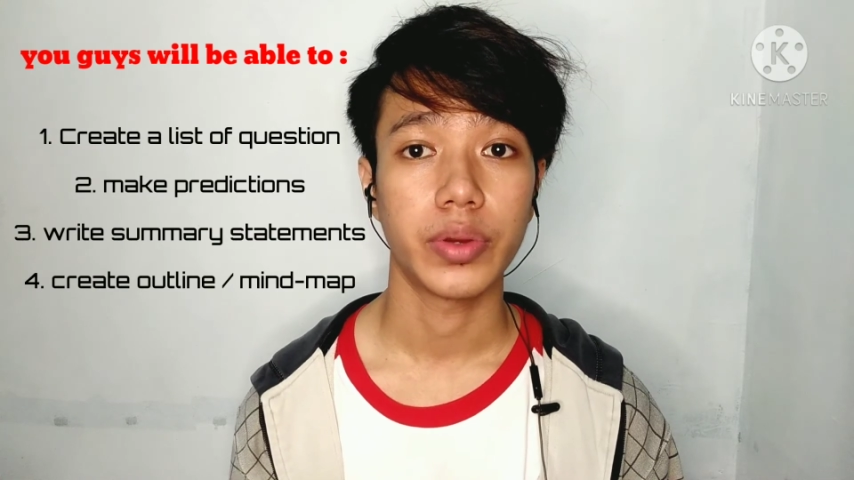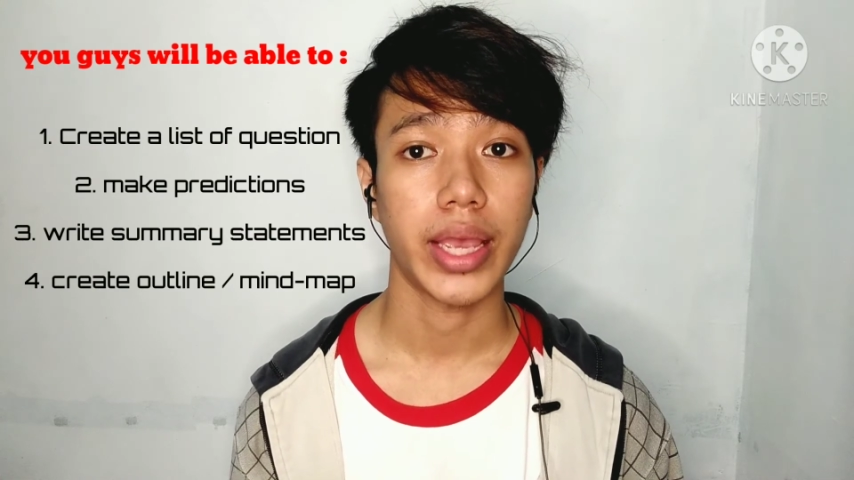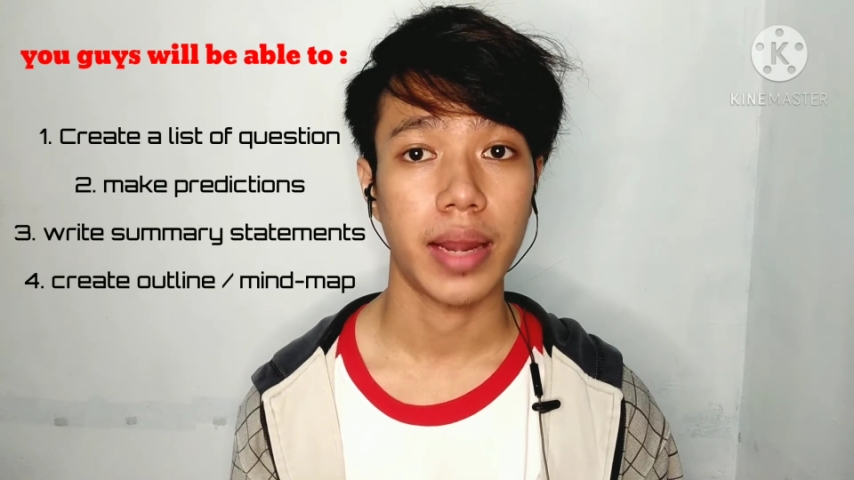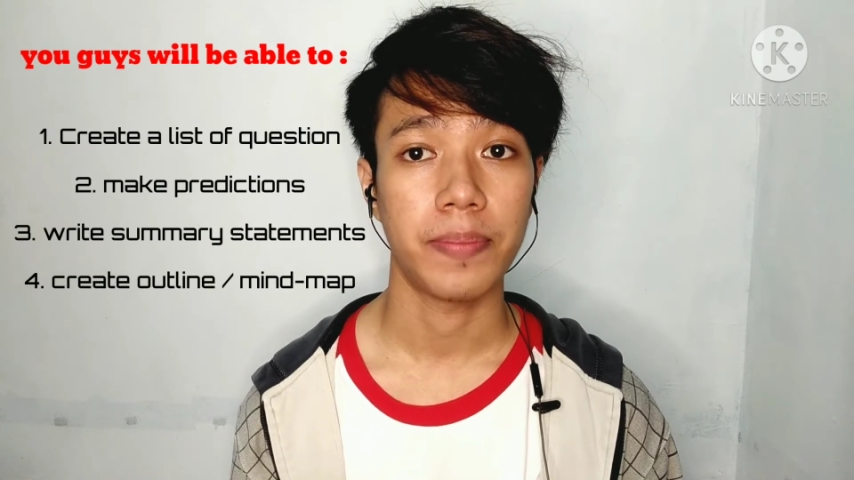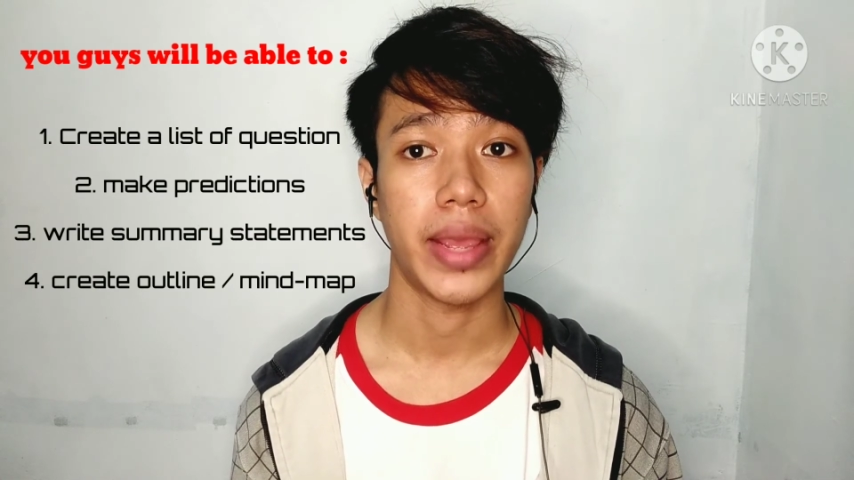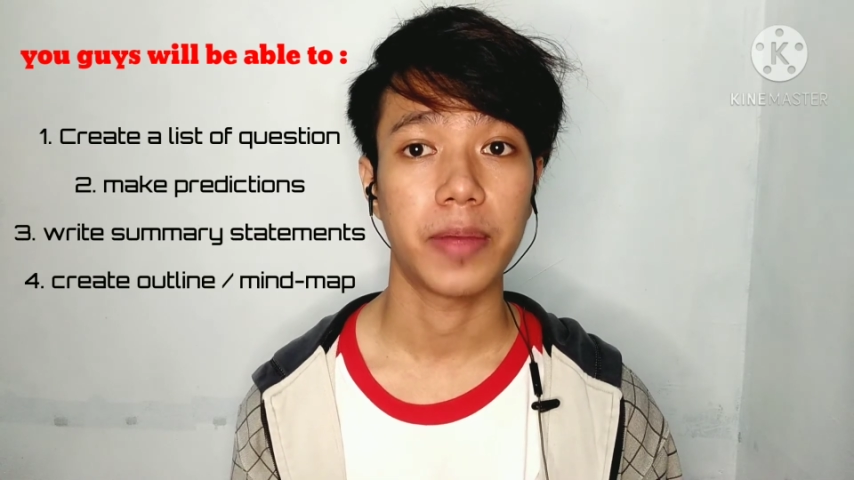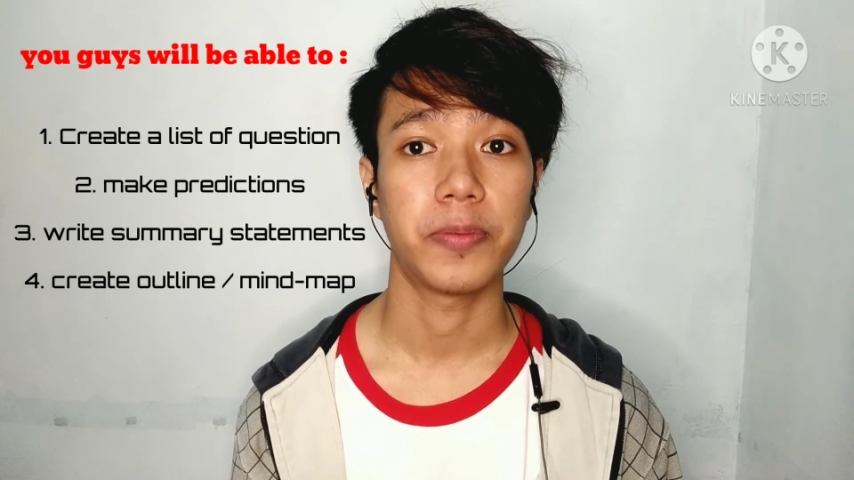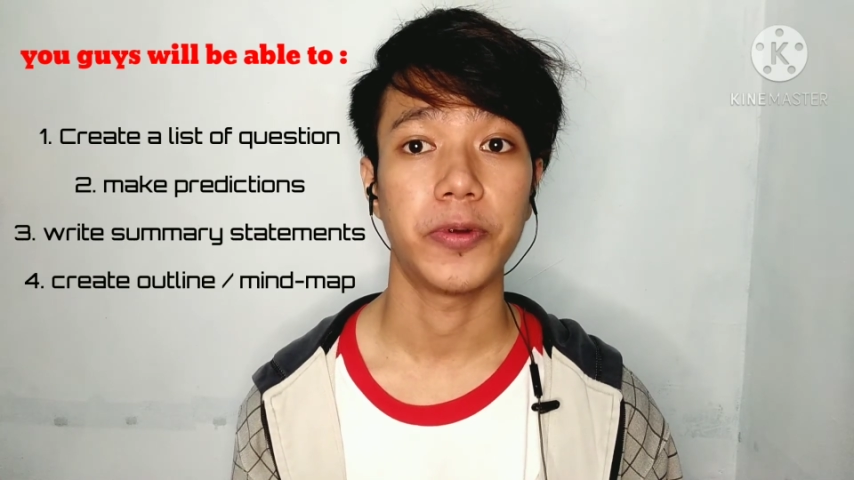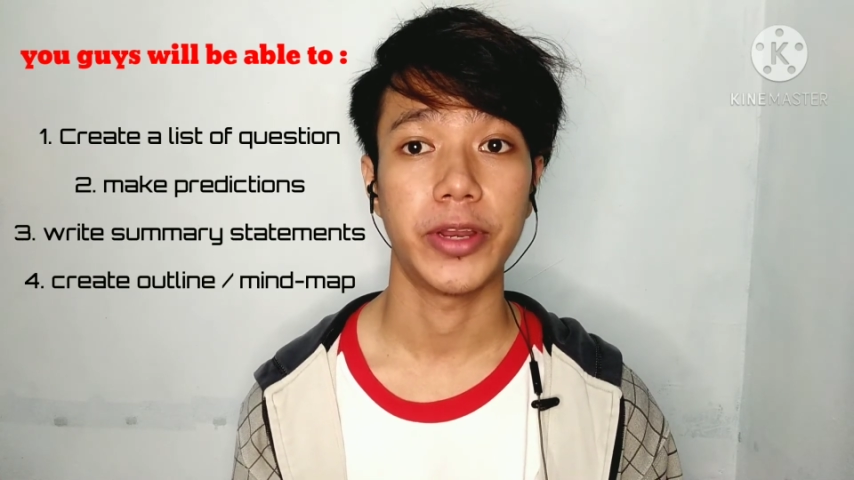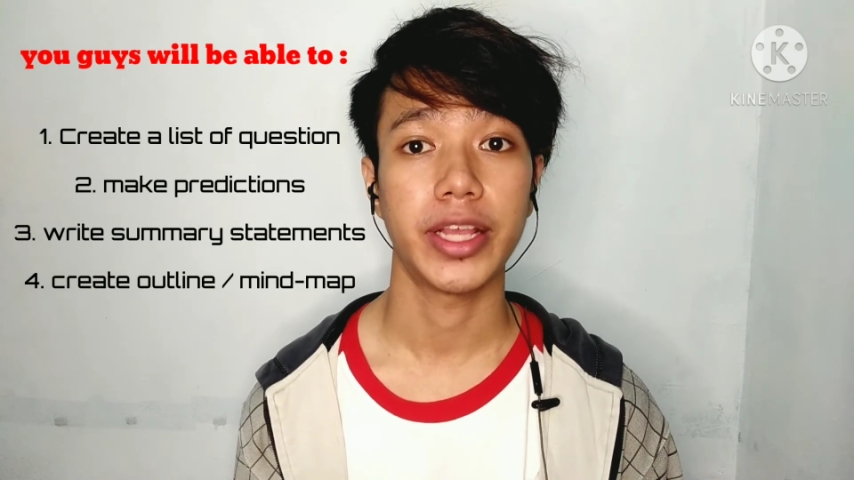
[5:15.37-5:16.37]
can make
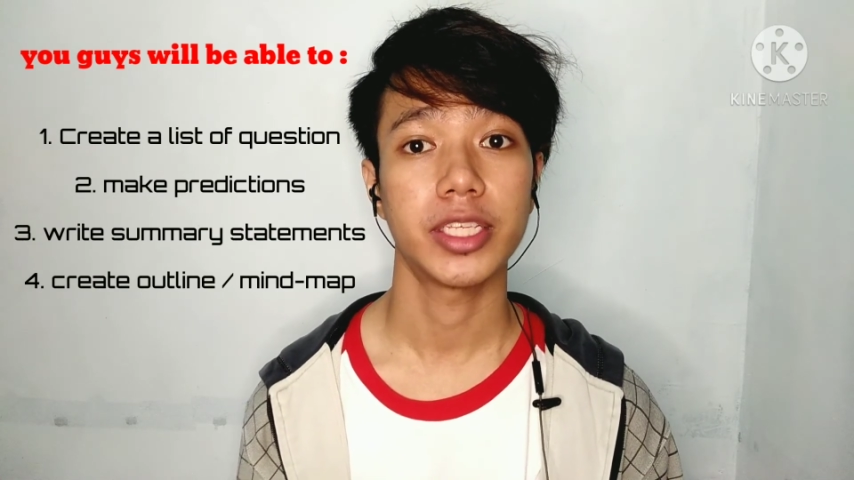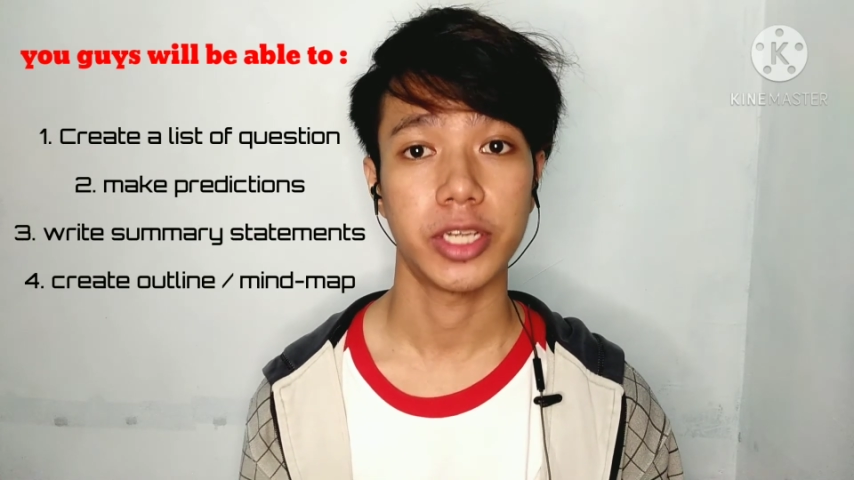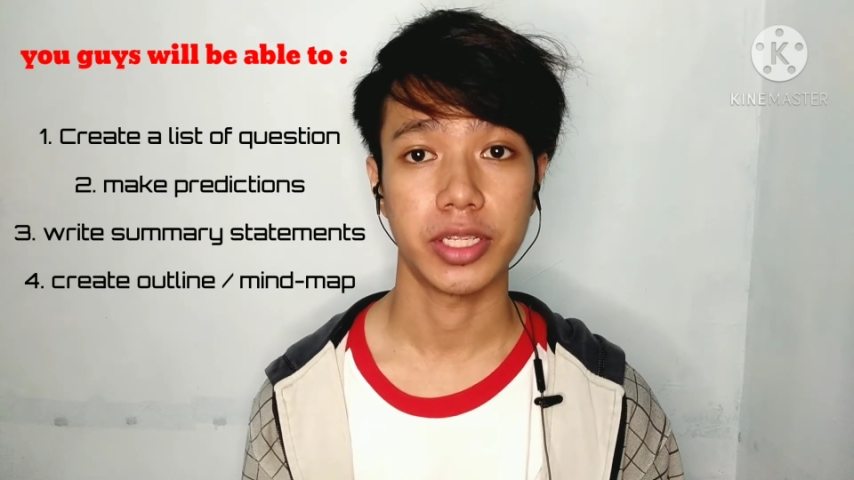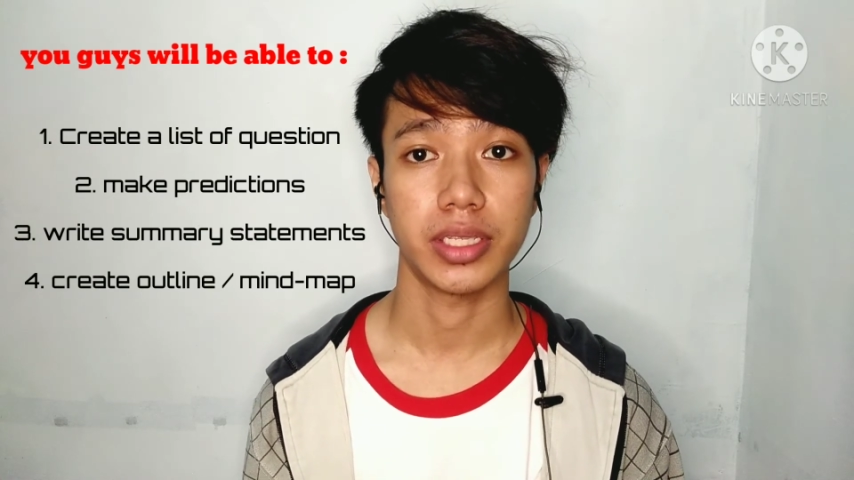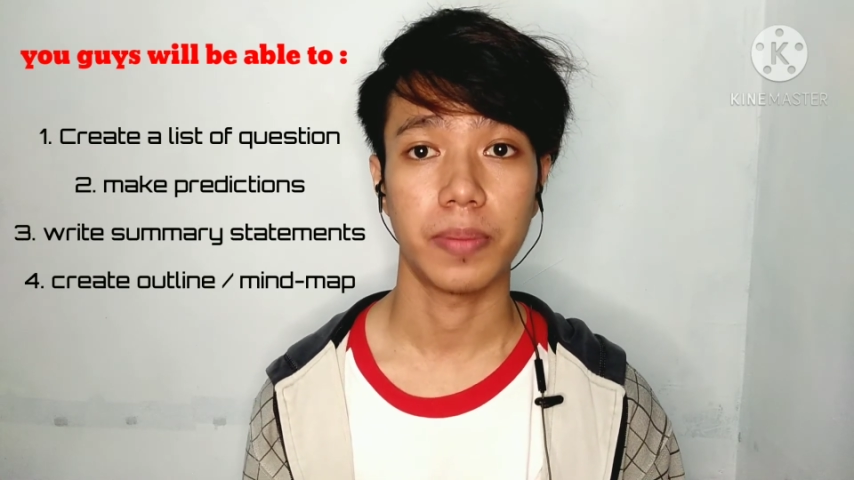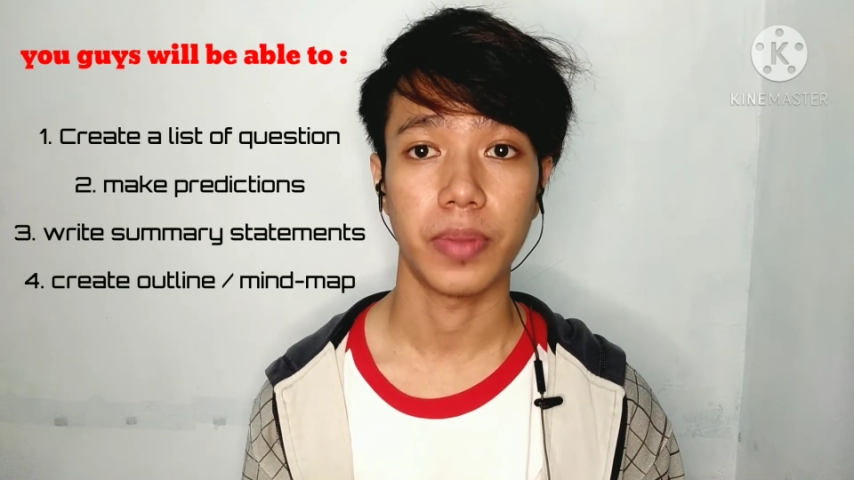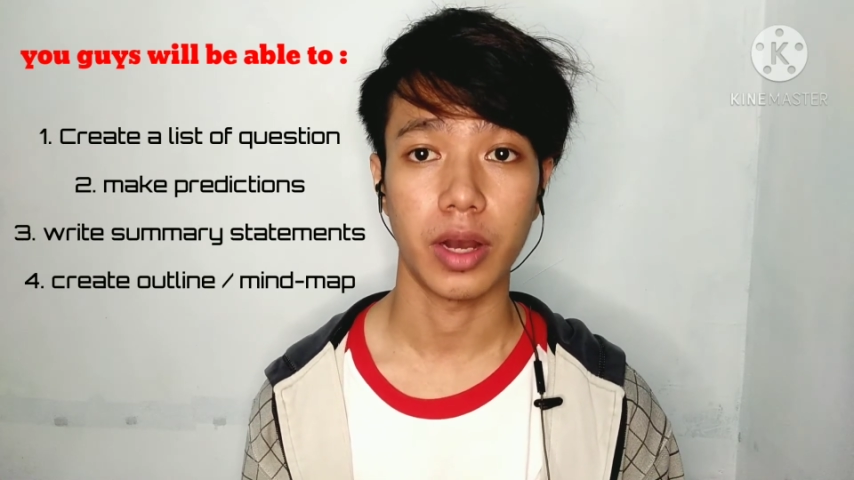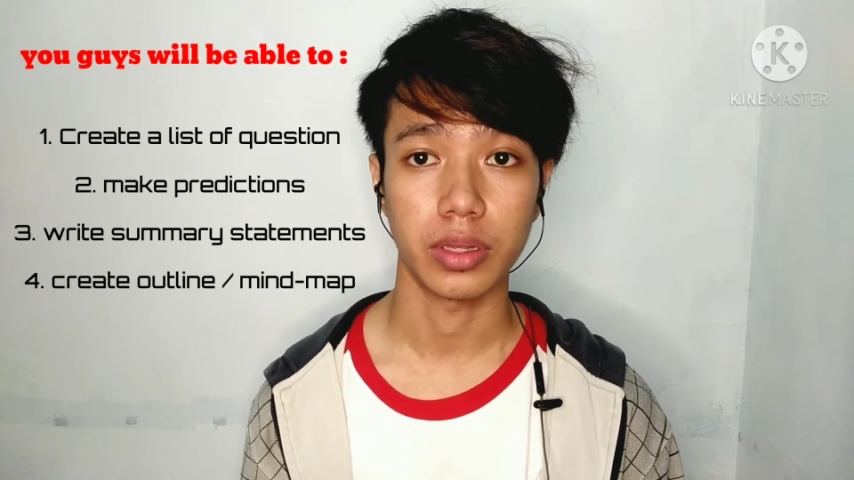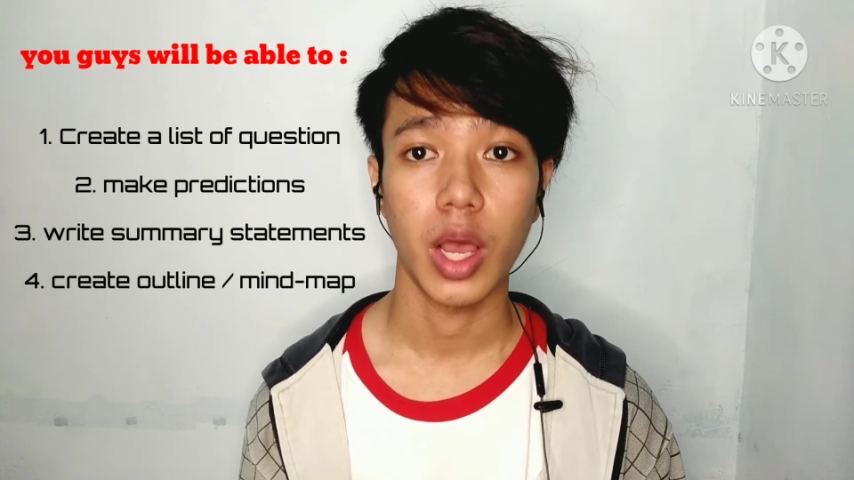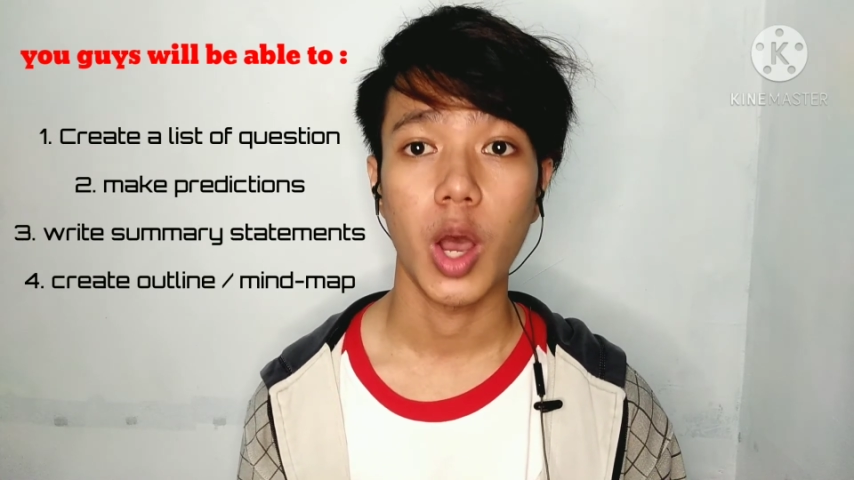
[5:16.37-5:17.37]
predictions about